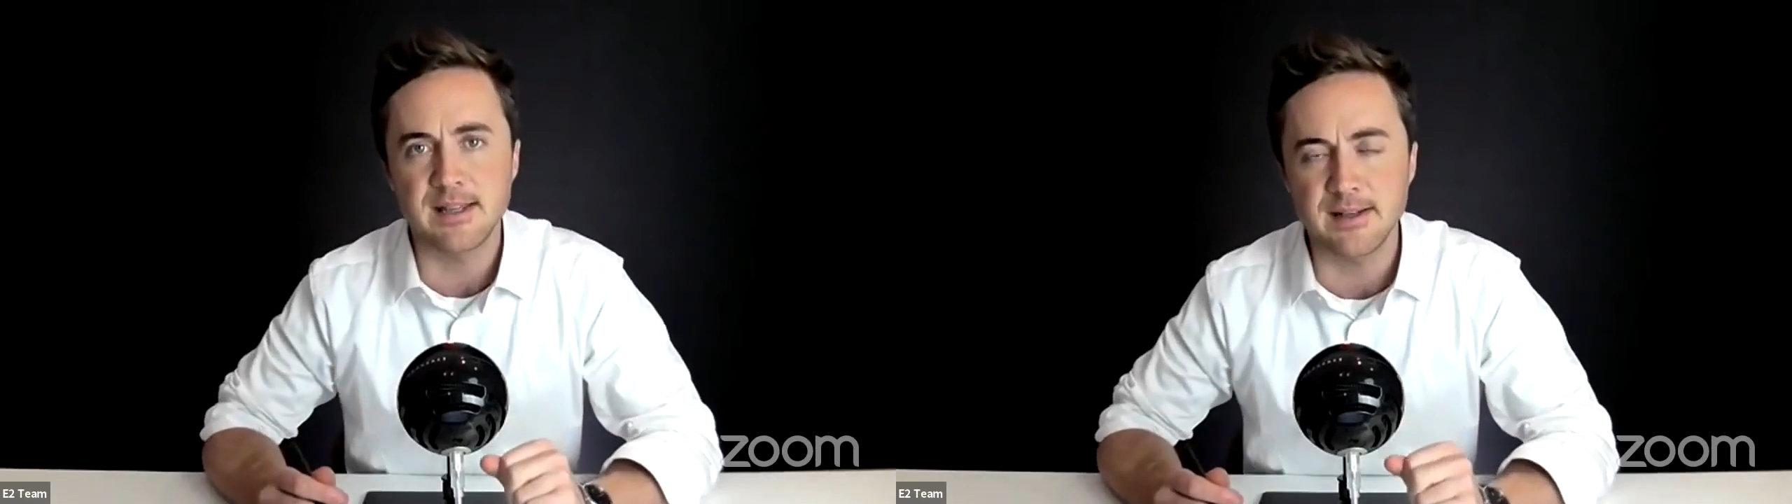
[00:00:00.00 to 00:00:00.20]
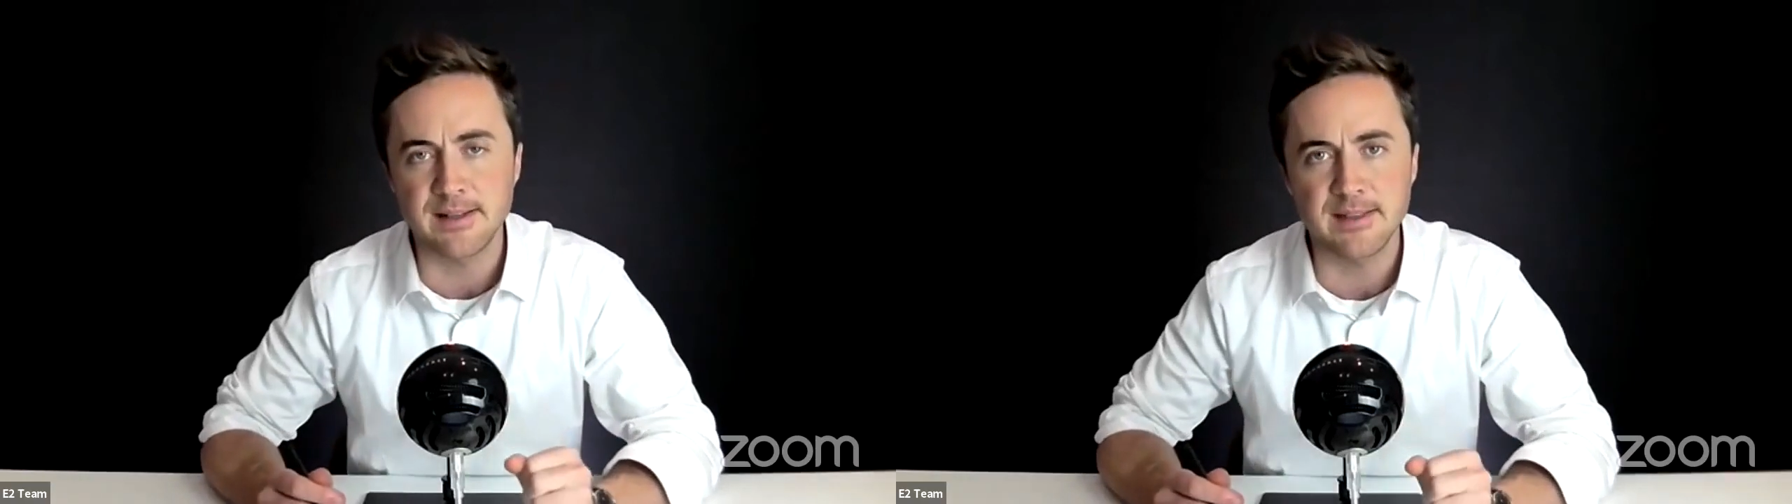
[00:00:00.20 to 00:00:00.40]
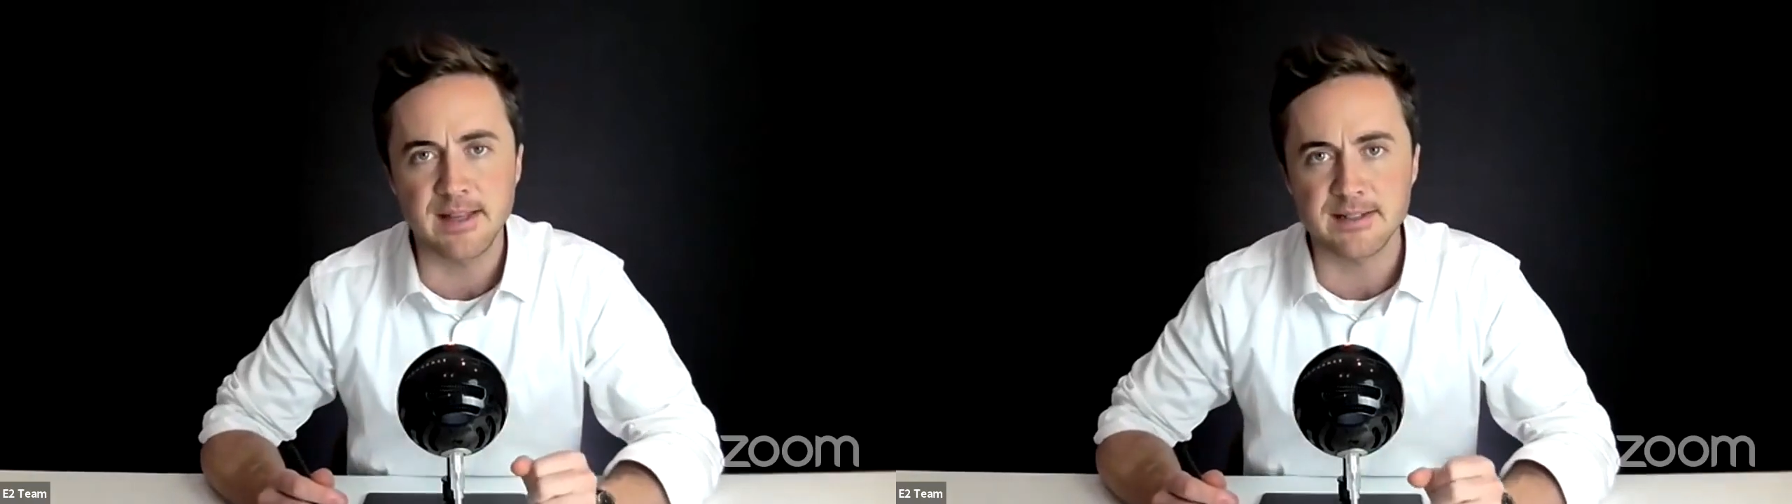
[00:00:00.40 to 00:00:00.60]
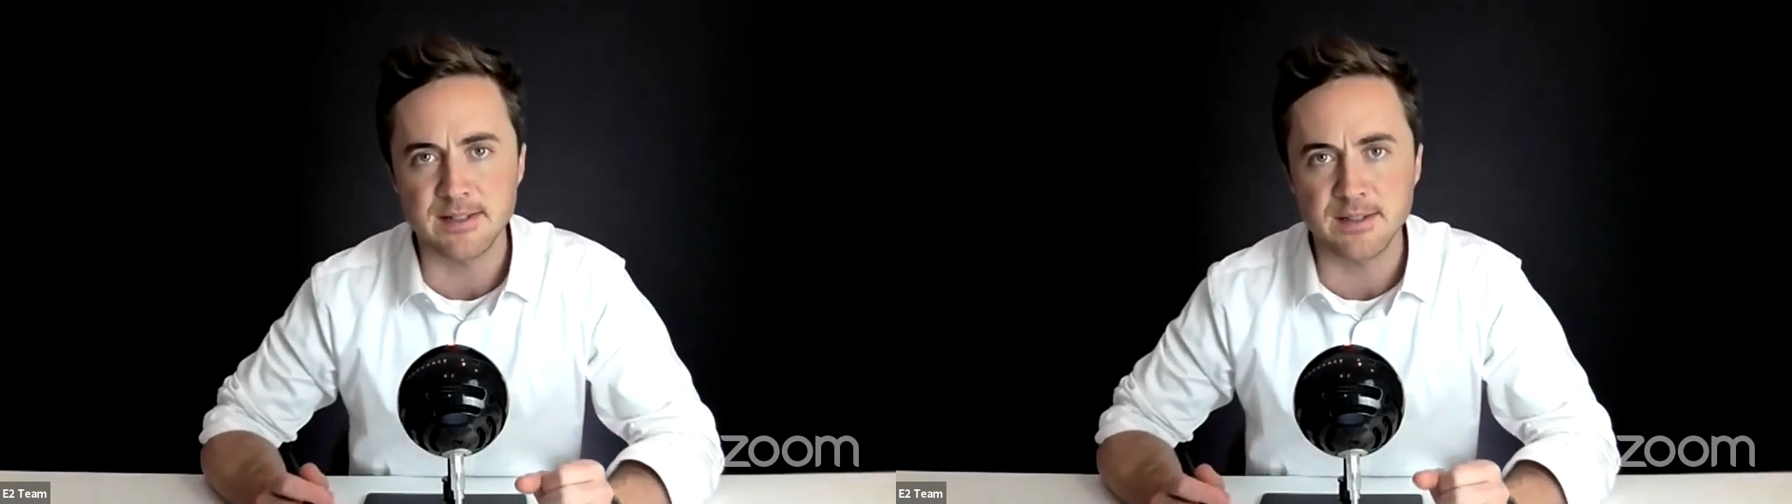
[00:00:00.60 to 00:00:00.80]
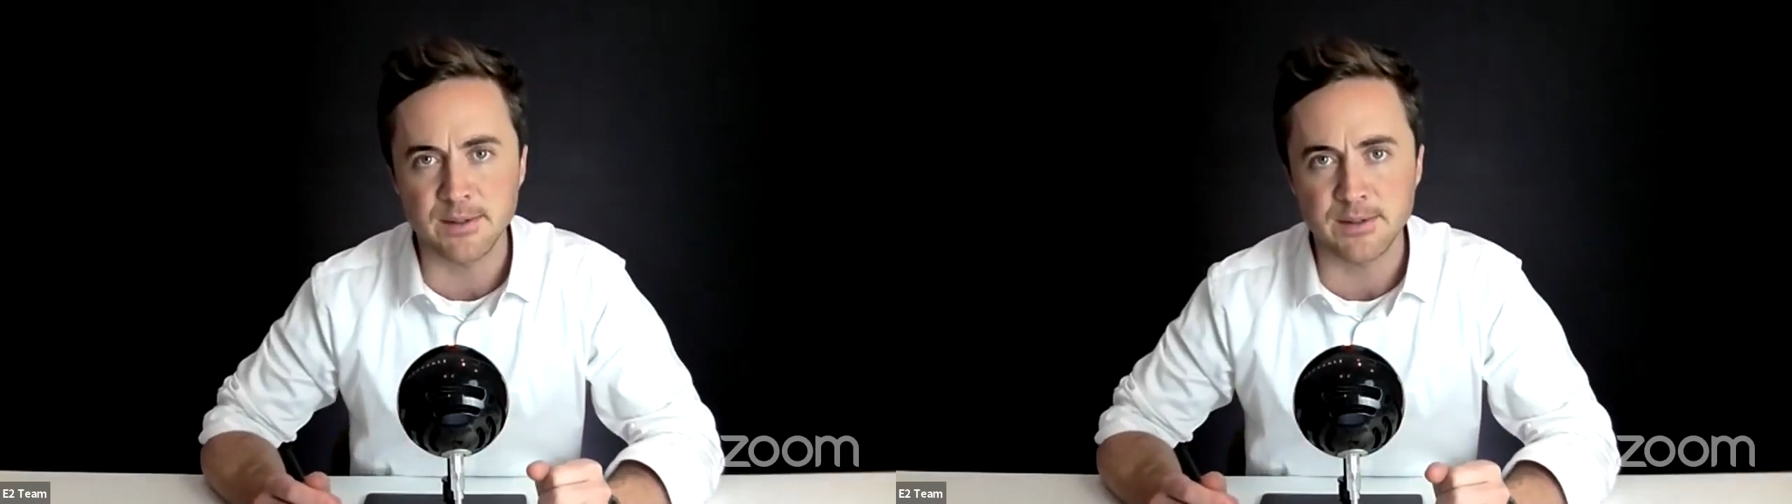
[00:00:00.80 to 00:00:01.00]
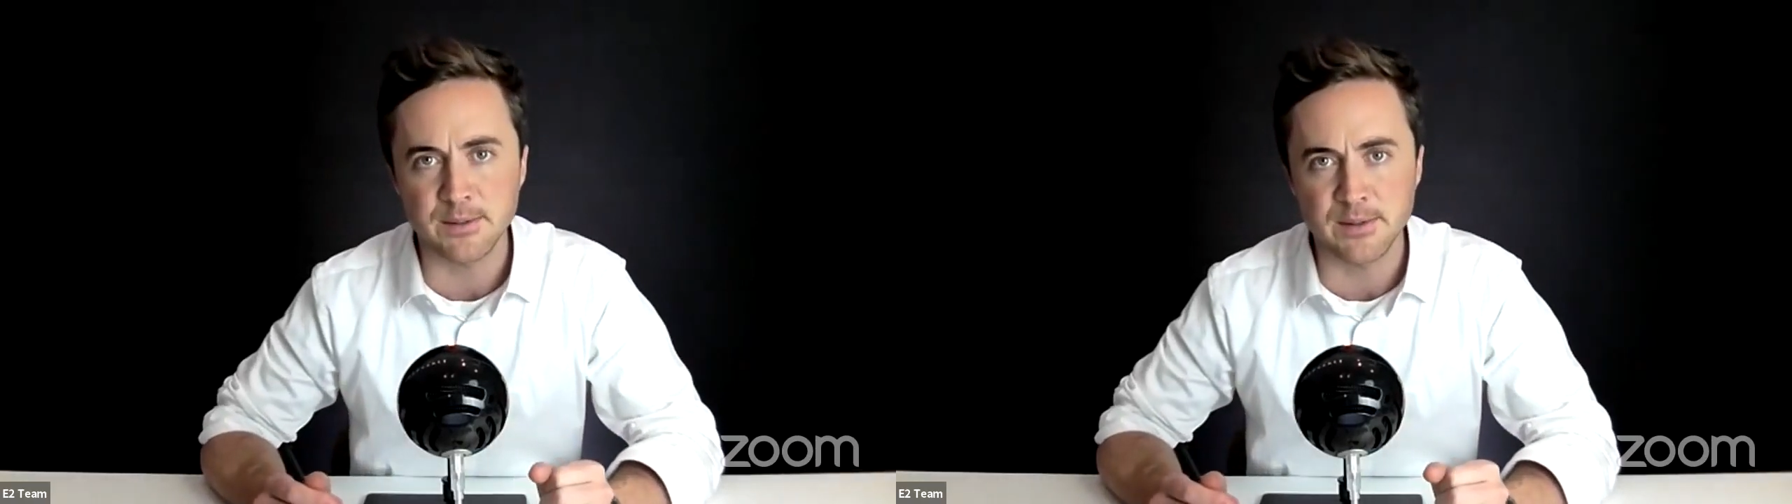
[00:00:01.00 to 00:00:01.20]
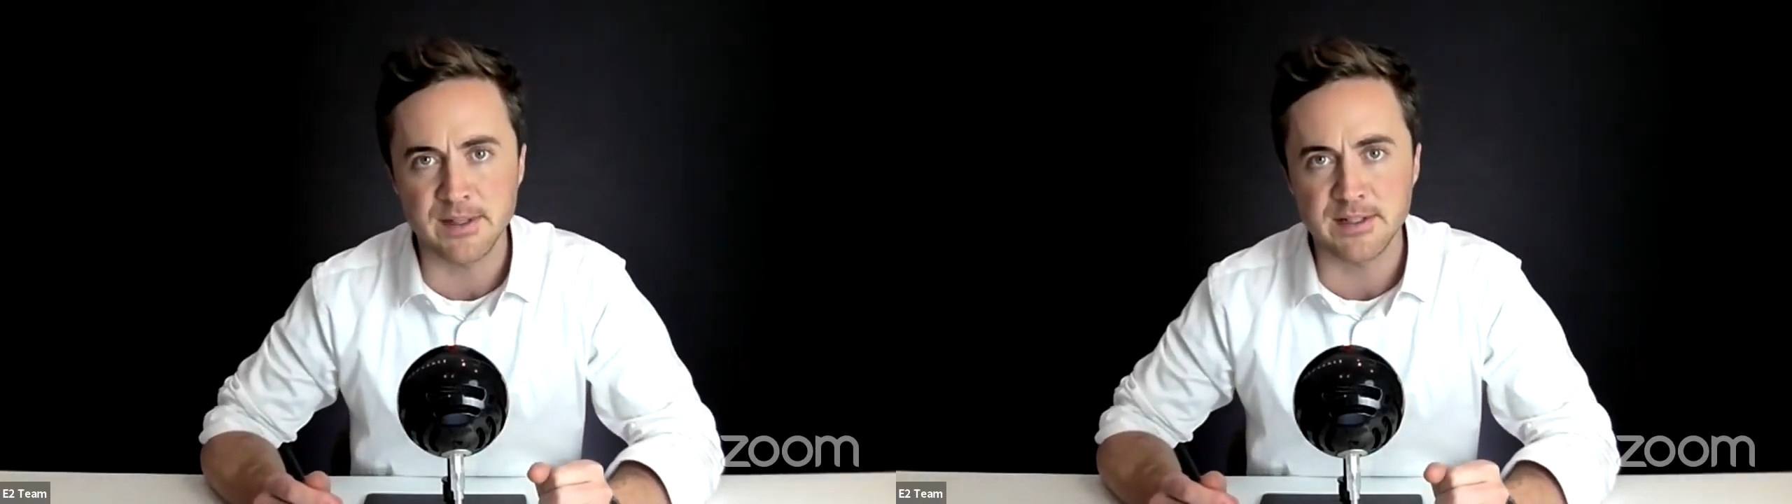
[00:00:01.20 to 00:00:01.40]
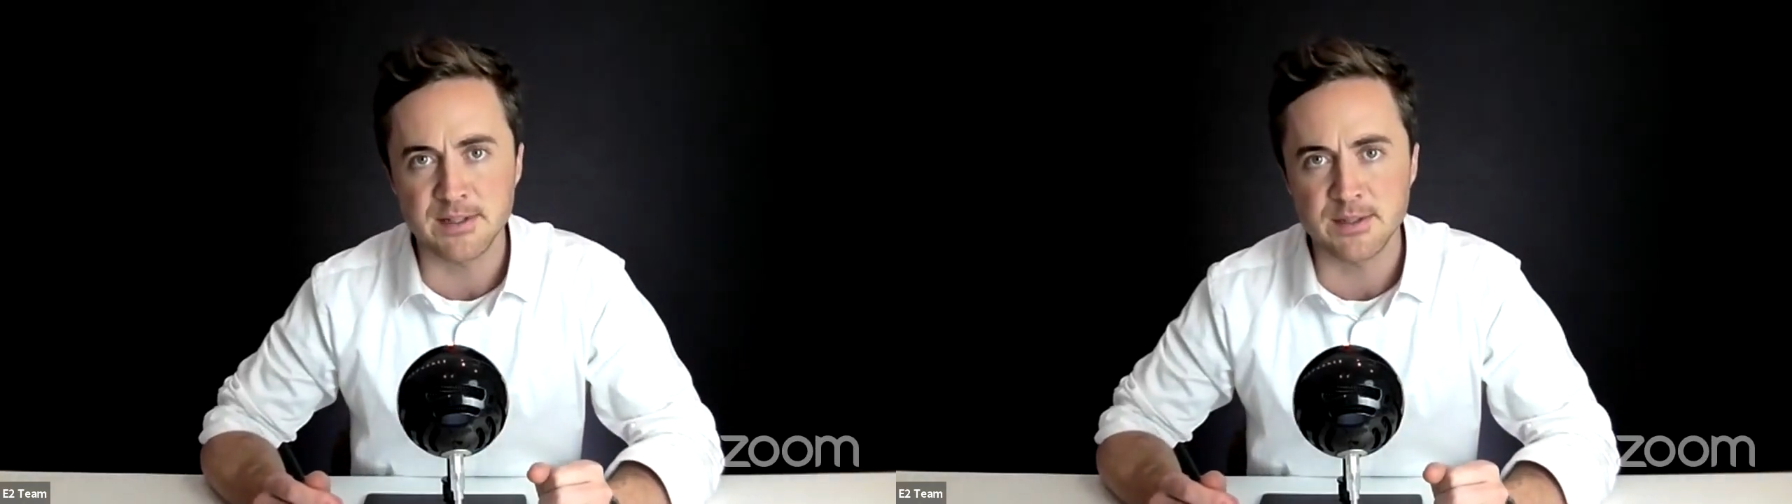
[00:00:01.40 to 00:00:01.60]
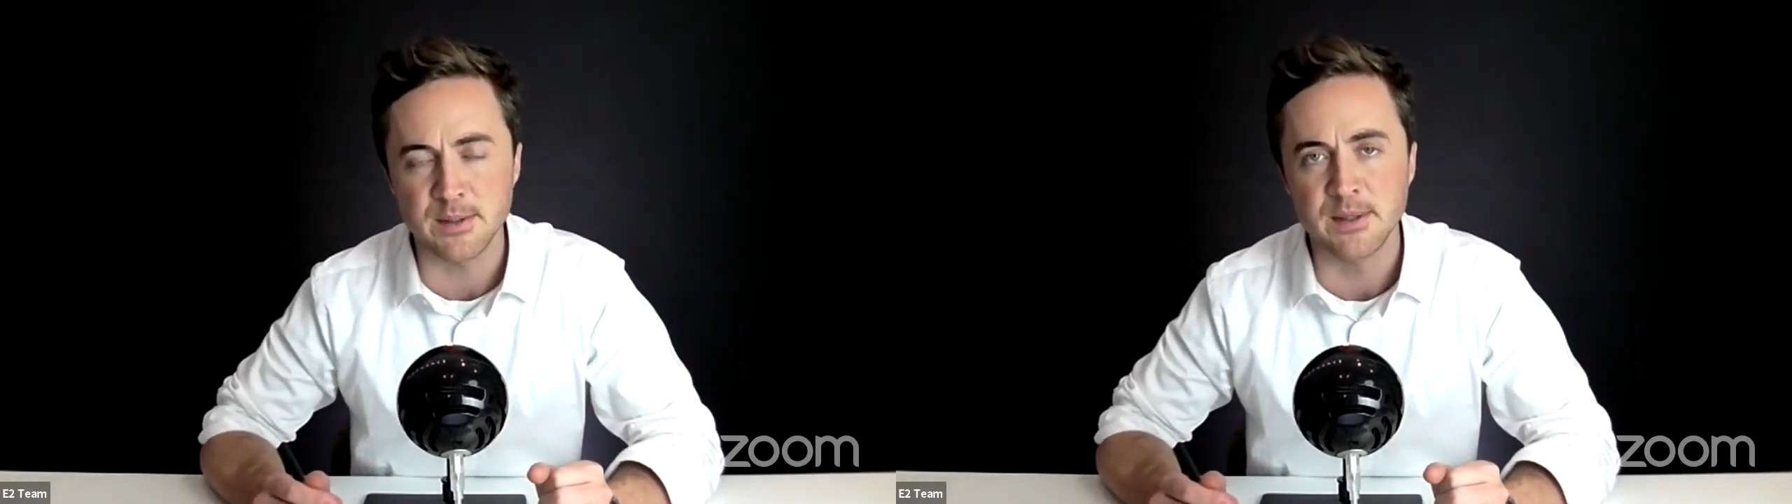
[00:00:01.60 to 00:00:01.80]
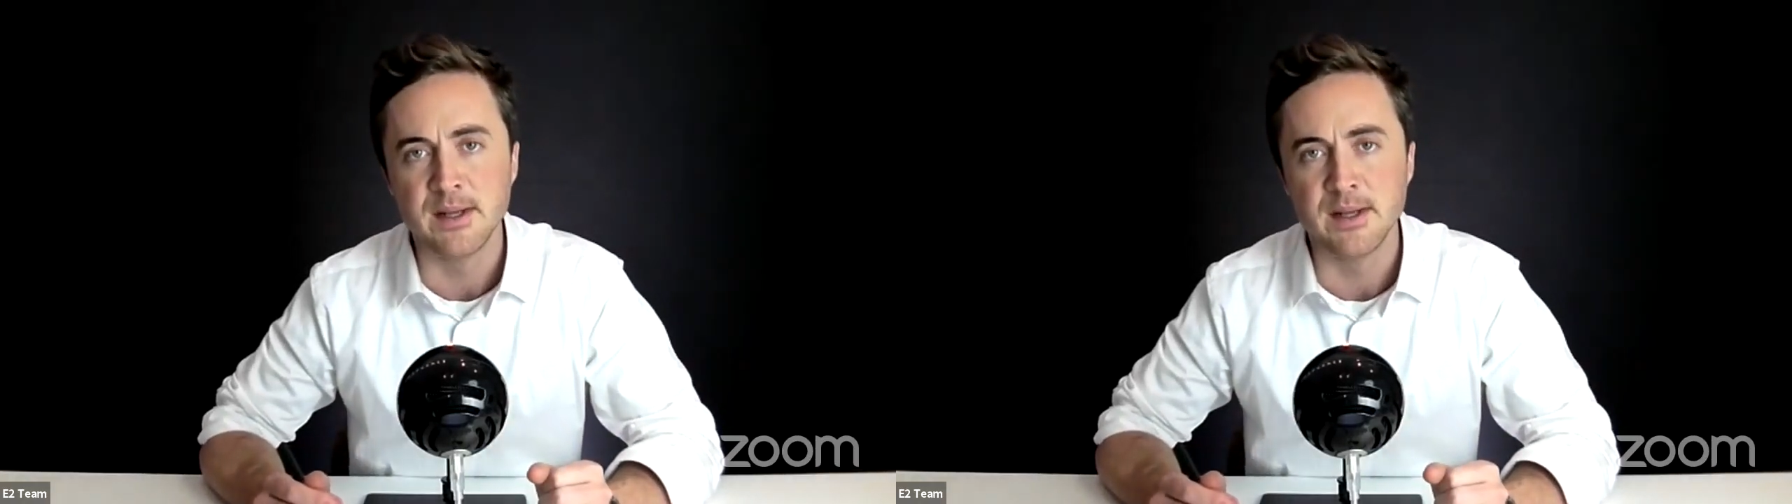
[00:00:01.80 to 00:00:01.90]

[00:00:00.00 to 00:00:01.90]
and that's not a good thing to do.